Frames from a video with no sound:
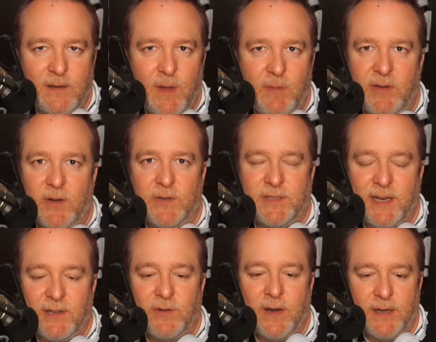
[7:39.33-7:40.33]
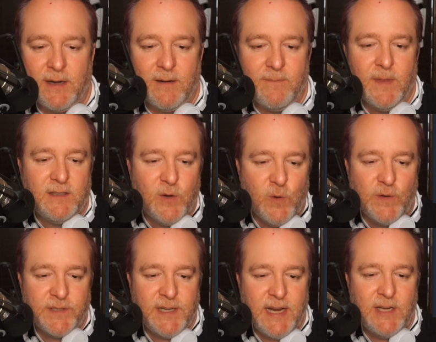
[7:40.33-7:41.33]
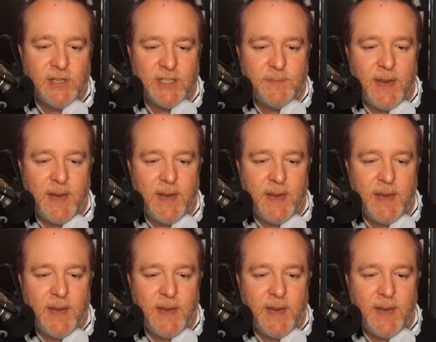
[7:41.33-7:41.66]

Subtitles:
You may be noticing a trend here. The tools and engines